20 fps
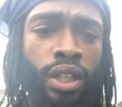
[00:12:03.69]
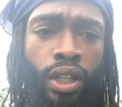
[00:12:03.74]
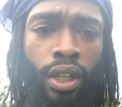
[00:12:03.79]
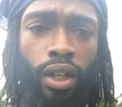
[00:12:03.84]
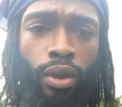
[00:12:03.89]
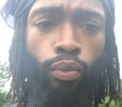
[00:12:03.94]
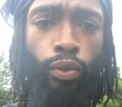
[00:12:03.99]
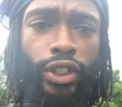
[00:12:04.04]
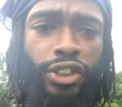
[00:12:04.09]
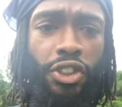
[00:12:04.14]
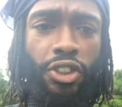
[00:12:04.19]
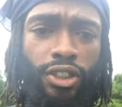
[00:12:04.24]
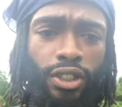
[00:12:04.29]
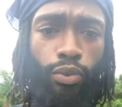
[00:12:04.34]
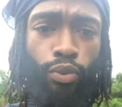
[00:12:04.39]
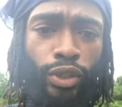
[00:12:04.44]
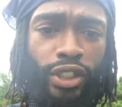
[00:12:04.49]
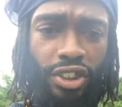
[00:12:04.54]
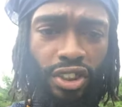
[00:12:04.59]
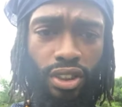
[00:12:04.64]
and richer and
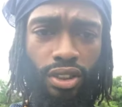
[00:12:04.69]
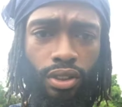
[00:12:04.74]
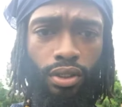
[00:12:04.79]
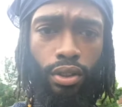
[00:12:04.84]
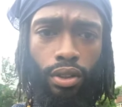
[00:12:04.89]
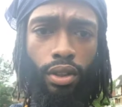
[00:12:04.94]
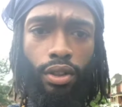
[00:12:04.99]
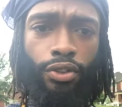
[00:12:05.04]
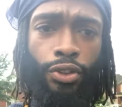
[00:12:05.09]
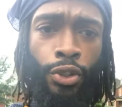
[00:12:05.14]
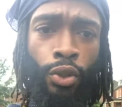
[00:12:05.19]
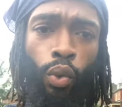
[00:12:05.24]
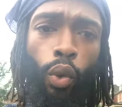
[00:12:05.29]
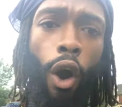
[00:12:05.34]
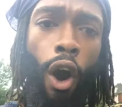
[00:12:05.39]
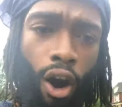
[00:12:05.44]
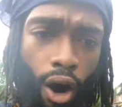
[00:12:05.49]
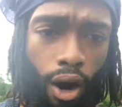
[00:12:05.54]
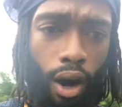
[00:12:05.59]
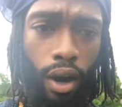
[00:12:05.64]
richer you
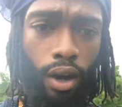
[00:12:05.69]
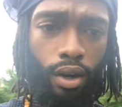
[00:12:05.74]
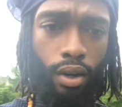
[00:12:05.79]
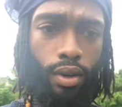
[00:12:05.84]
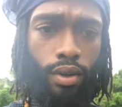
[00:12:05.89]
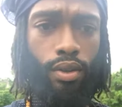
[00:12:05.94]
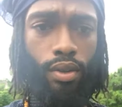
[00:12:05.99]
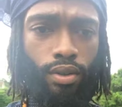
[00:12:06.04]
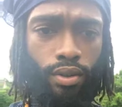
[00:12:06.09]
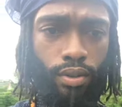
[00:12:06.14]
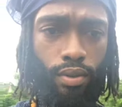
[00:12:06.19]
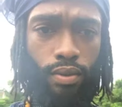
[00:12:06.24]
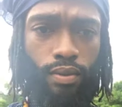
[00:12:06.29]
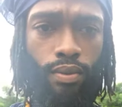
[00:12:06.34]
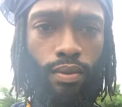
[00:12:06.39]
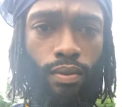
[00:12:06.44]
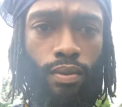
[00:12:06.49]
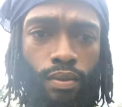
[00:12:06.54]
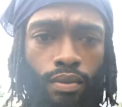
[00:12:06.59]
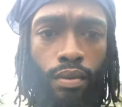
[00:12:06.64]
are.
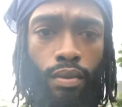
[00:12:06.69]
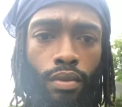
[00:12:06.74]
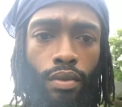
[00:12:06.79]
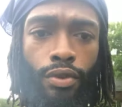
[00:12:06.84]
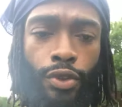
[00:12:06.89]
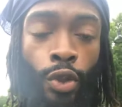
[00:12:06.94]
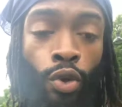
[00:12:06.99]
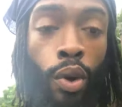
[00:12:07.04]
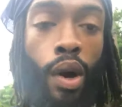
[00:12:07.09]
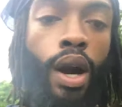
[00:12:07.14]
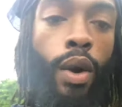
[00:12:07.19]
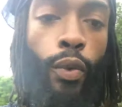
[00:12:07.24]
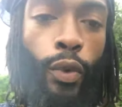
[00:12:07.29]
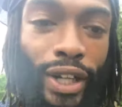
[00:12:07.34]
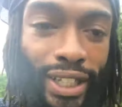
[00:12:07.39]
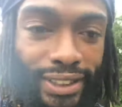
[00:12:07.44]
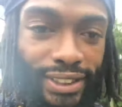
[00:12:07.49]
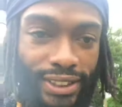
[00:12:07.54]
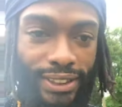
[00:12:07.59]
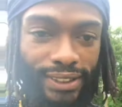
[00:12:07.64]
You are
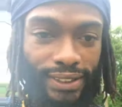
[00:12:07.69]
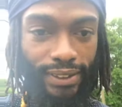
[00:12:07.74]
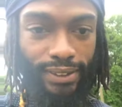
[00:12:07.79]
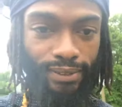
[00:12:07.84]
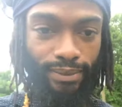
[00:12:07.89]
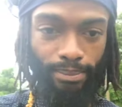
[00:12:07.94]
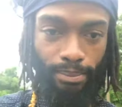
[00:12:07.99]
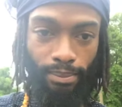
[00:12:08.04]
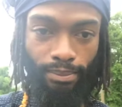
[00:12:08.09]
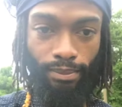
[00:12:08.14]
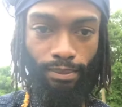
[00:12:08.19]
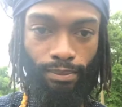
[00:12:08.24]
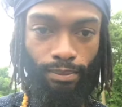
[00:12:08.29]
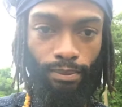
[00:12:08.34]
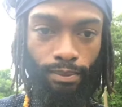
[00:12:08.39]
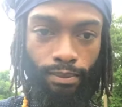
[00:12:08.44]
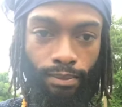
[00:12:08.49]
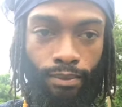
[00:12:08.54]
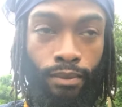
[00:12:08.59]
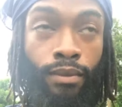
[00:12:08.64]
rich.
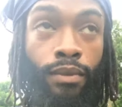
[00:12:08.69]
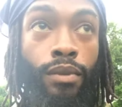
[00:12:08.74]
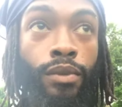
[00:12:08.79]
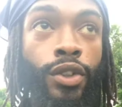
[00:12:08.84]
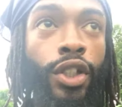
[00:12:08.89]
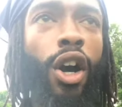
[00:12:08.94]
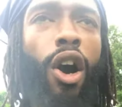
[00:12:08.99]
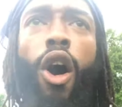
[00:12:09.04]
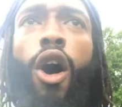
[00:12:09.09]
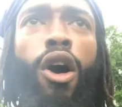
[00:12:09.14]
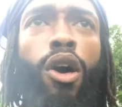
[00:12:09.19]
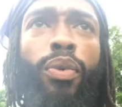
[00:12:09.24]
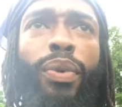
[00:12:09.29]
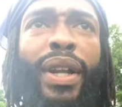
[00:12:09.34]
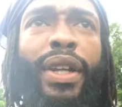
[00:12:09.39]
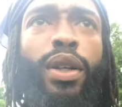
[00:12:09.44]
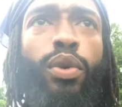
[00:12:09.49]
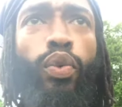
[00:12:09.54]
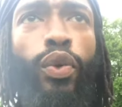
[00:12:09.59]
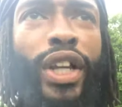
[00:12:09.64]
You're
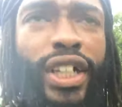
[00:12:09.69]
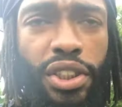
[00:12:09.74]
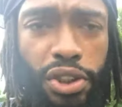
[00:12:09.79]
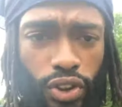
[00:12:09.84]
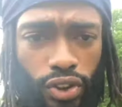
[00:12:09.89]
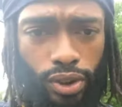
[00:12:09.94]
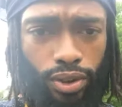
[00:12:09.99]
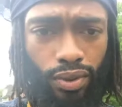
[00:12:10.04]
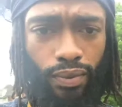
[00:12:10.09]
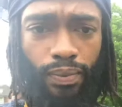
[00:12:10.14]
already rich.